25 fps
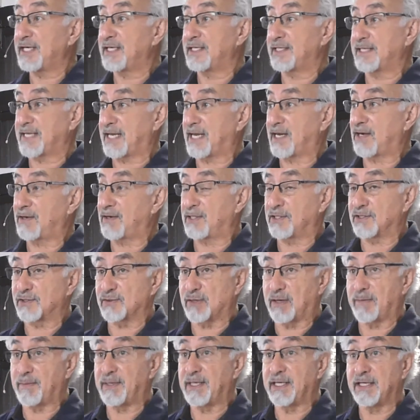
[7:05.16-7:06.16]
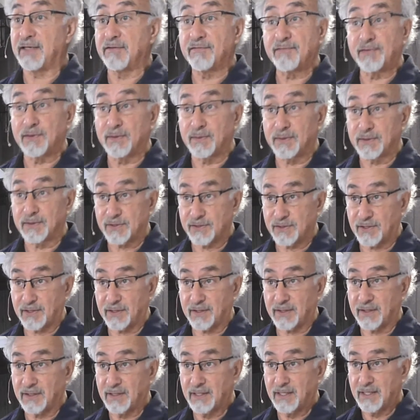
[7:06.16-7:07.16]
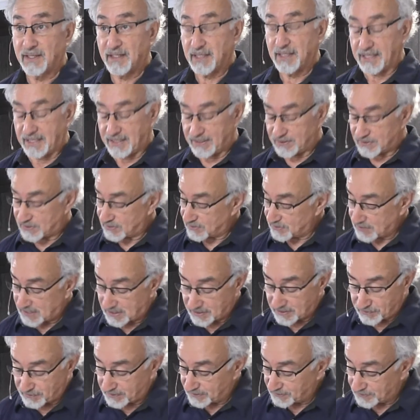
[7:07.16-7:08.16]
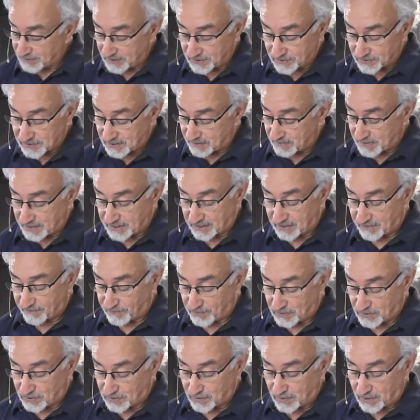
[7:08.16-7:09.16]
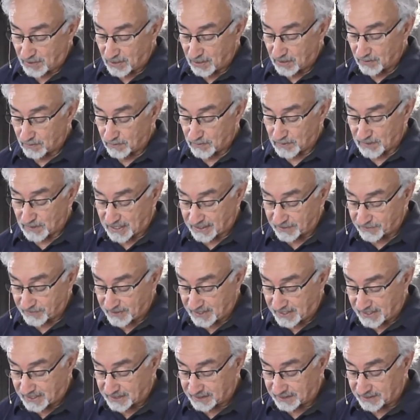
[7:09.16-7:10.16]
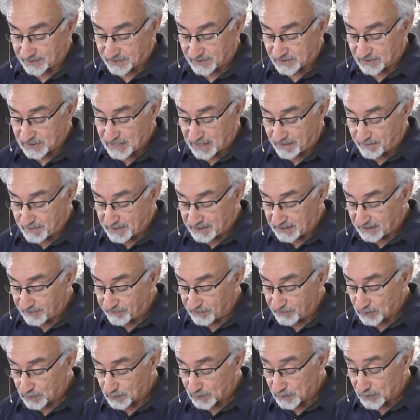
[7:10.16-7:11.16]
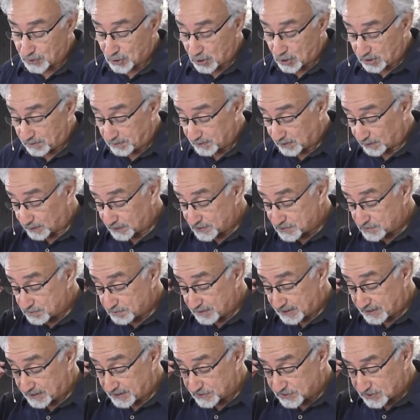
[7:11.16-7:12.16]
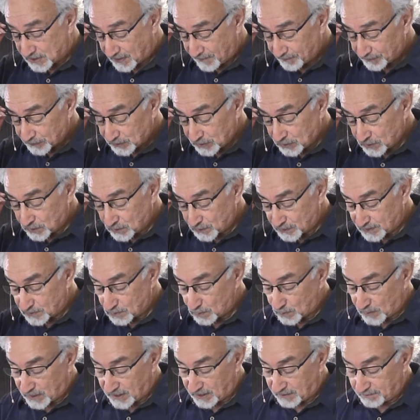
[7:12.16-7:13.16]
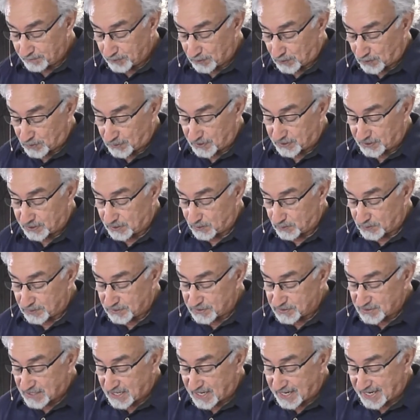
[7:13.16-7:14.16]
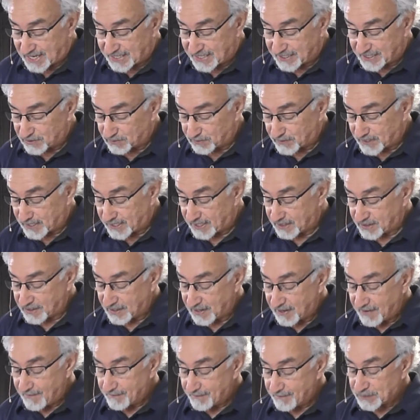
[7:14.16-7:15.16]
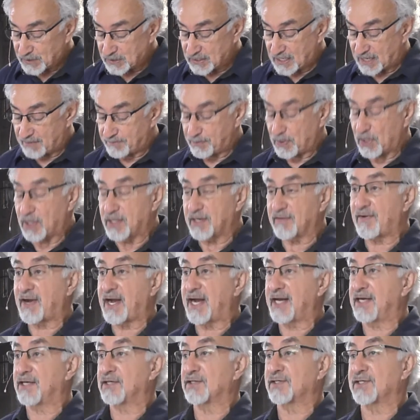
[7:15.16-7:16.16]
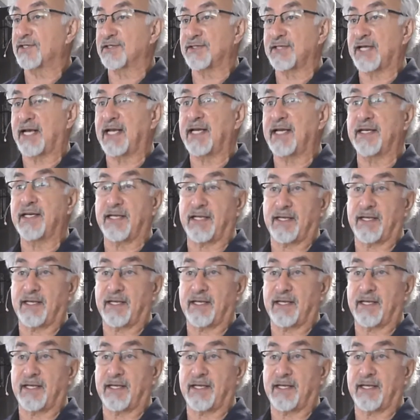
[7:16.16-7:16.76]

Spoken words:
down, and so I'm an influencer. And he says, not Corinthians, not many of you were like that. He says, not many of you were noble, which means you weren't well-born, you weren't high in rank, you're not part of higher society.